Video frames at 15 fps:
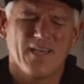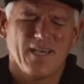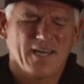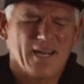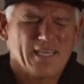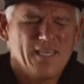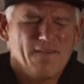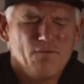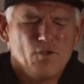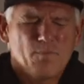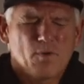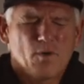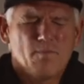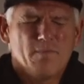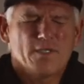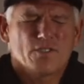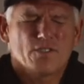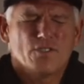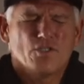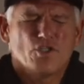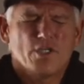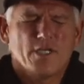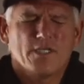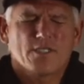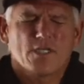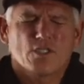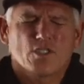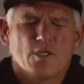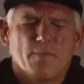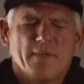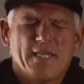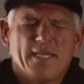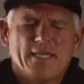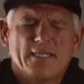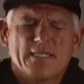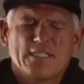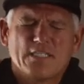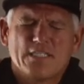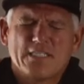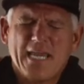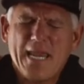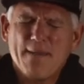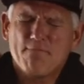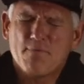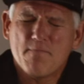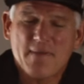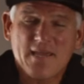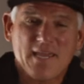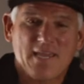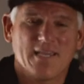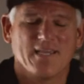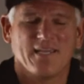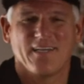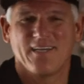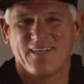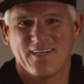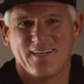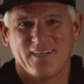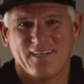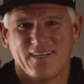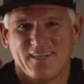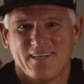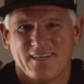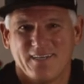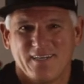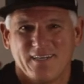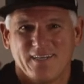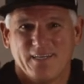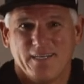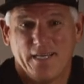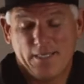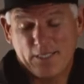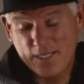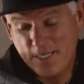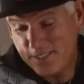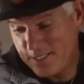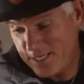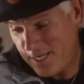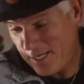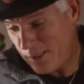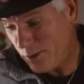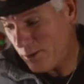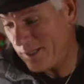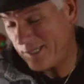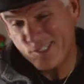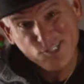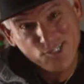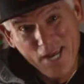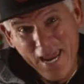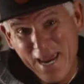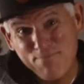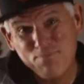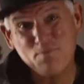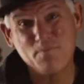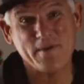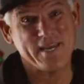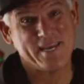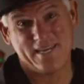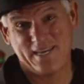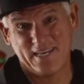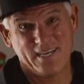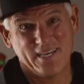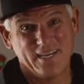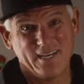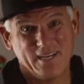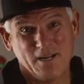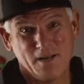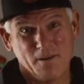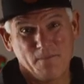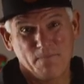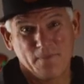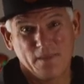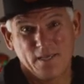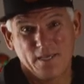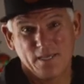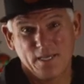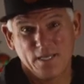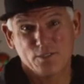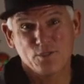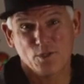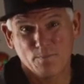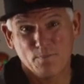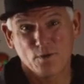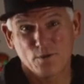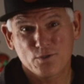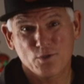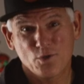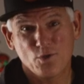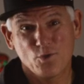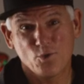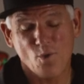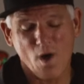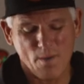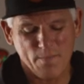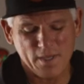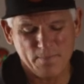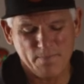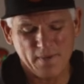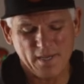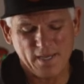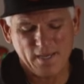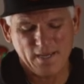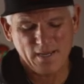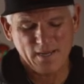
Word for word: And I give you permission, Jesus, to begin to shape me and to continue to shape me into the person who you want me to be.